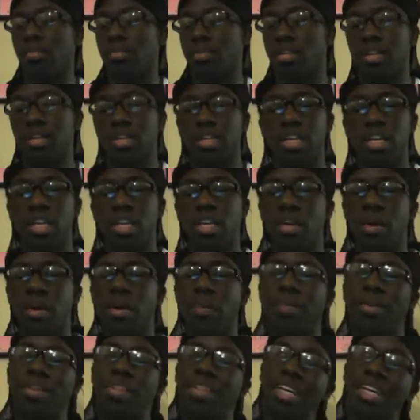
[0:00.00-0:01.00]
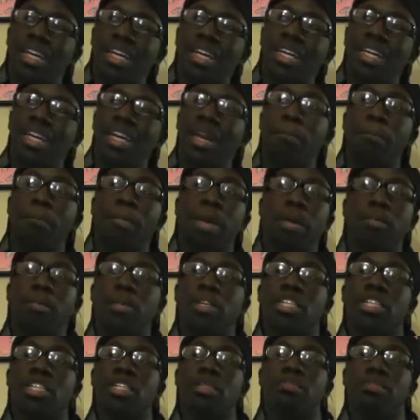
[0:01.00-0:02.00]
Cookie and them. But then again,
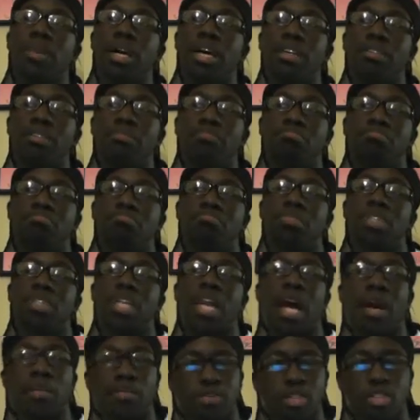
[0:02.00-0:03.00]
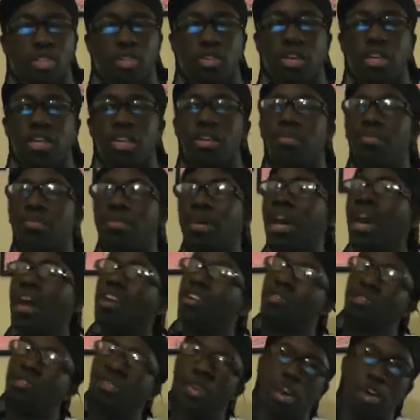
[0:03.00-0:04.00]
maybe she might not betray them, but I
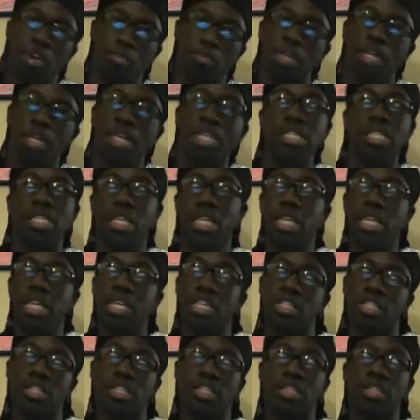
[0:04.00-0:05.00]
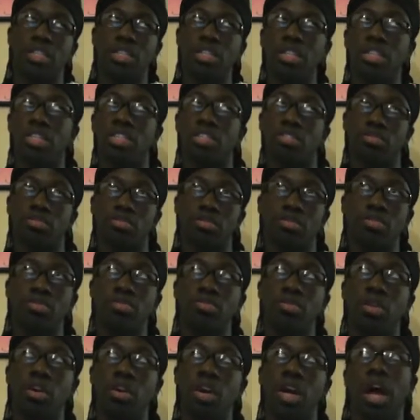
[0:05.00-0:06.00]
don't know. Because again, she did
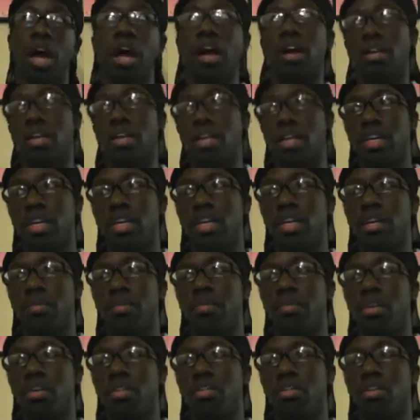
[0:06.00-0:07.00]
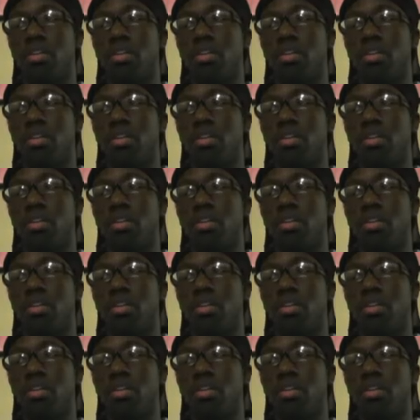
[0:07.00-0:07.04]
screw Hakeem and,